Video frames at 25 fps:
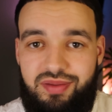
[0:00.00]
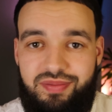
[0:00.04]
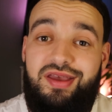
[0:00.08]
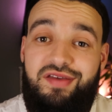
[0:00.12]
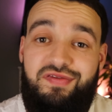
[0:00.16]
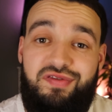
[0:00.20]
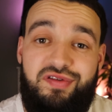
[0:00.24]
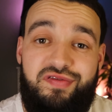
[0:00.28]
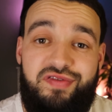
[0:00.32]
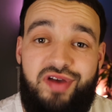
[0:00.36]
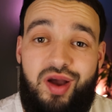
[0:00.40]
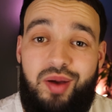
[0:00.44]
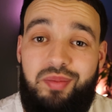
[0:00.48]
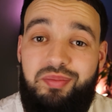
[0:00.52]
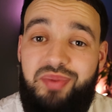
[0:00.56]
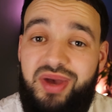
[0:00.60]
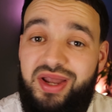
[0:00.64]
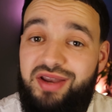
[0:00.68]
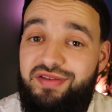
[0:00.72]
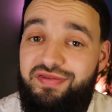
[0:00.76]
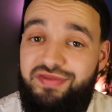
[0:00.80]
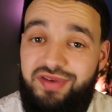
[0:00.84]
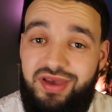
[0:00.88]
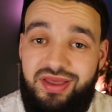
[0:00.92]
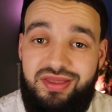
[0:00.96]
If you found
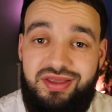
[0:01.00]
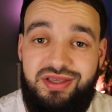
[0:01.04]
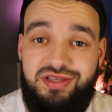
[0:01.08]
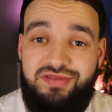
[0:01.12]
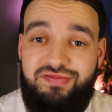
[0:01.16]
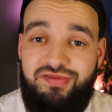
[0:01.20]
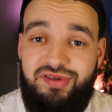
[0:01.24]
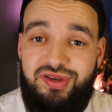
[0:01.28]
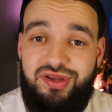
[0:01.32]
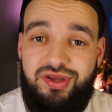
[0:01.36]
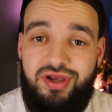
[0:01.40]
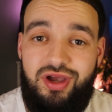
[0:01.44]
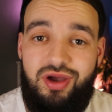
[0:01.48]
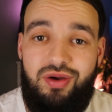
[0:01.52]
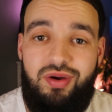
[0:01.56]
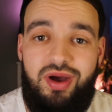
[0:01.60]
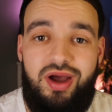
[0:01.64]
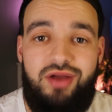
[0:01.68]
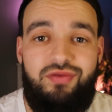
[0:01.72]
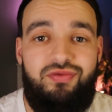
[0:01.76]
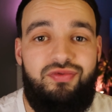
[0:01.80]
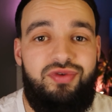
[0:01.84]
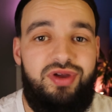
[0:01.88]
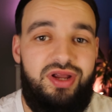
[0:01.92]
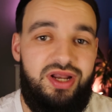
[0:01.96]
benefit in this video,
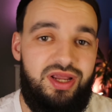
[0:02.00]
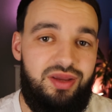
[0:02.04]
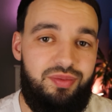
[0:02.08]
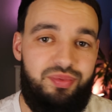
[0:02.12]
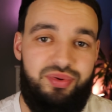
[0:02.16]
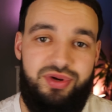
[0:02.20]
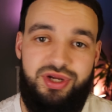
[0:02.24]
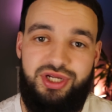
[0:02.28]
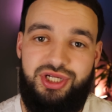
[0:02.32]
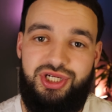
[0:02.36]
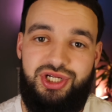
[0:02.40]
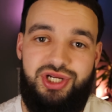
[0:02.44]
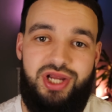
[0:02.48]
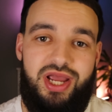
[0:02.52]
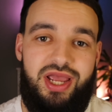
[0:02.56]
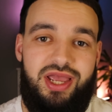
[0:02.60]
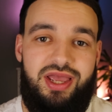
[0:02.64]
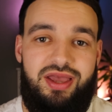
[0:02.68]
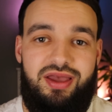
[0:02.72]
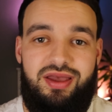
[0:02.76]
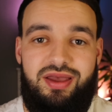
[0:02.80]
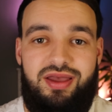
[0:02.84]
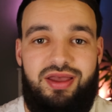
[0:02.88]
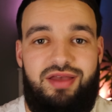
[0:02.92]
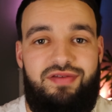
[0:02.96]
I'd really appreciate
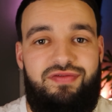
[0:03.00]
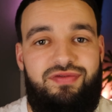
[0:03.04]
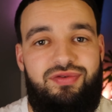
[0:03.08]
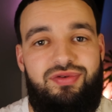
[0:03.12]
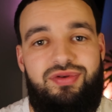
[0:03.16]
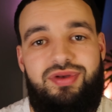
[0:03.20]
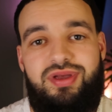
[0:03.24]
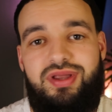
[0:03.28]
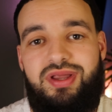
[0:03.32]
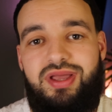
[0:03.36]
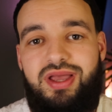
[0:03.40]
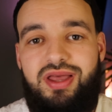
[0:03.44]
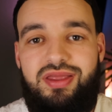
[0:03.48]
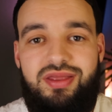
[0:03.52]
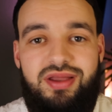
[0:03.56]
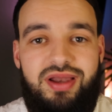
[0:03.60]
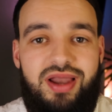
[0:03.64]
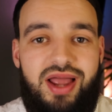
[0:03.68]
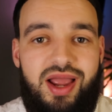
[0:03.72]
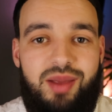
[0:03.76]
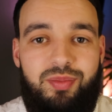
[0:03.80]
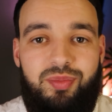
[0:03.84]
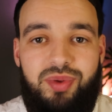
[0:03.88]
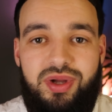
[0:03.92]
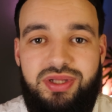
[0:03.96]
it if you could hit the
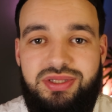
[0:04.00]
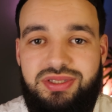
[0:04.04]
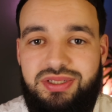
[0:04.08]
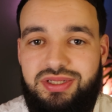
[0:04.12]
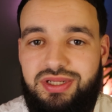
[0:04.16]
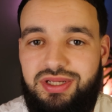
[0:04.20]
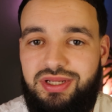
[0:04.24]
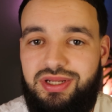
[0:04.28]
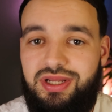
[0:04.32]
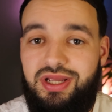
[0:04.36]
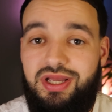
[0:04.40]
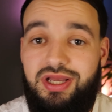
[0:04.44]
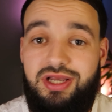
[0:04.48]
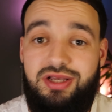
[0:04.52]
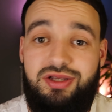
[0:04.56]
like button,